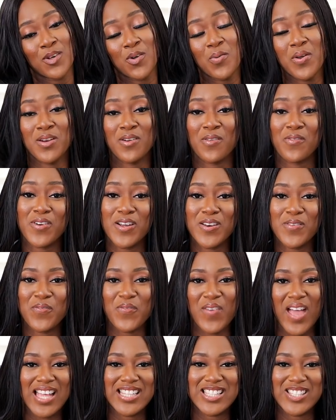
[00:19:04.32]
the queen of fun
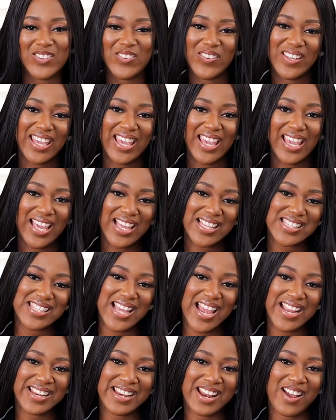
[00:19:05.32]
fast cooking,
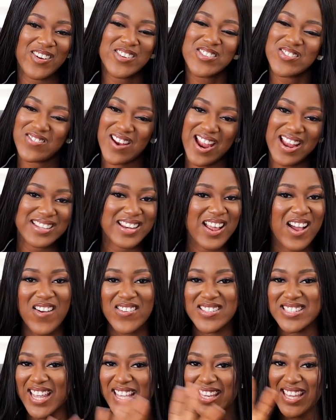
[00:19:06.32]
signing out right
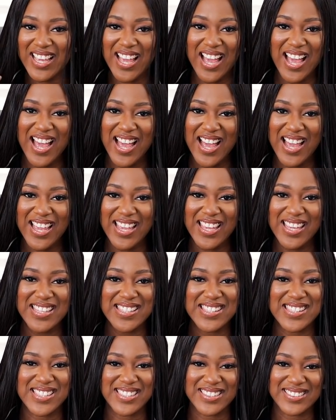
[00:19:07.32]
now. Take care
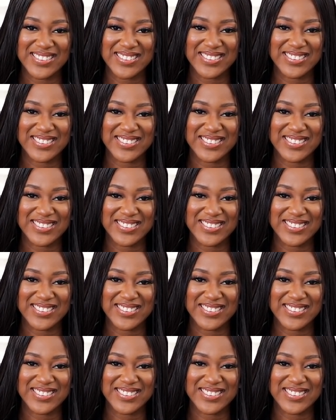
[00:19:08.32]
guys.